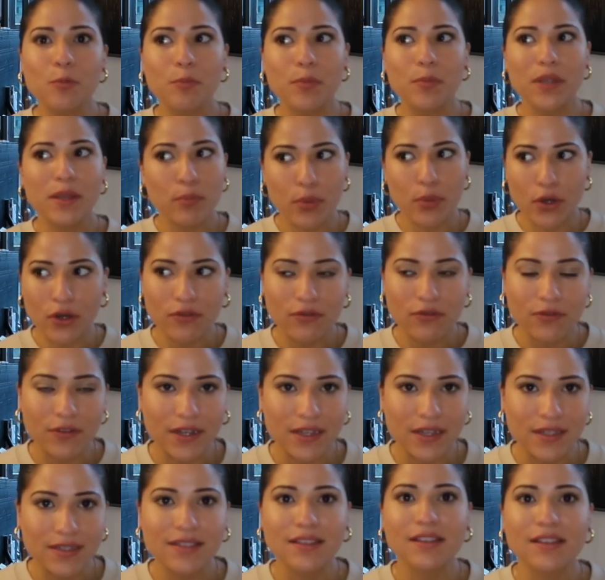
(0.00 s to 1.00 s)
be
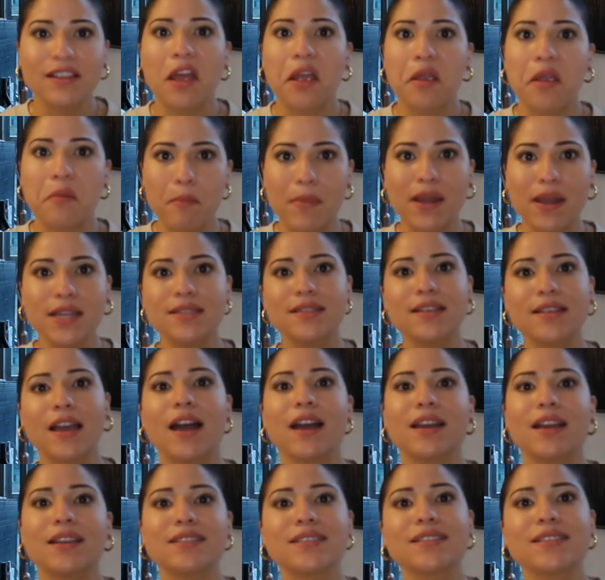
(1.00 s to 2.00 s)
perfect, like my
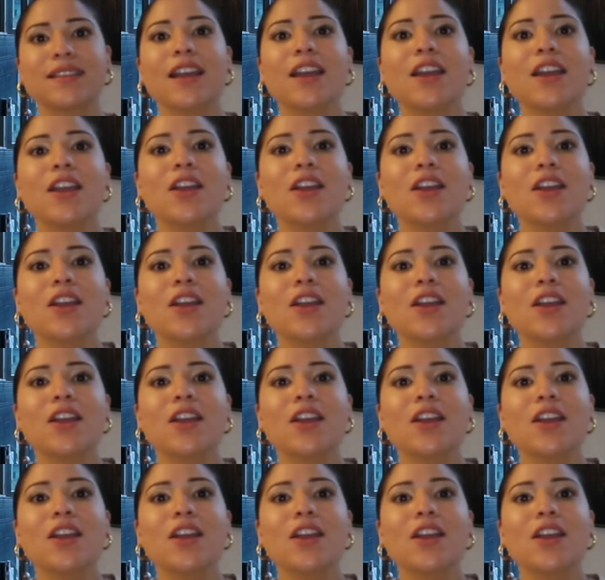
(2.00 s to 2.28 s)
size.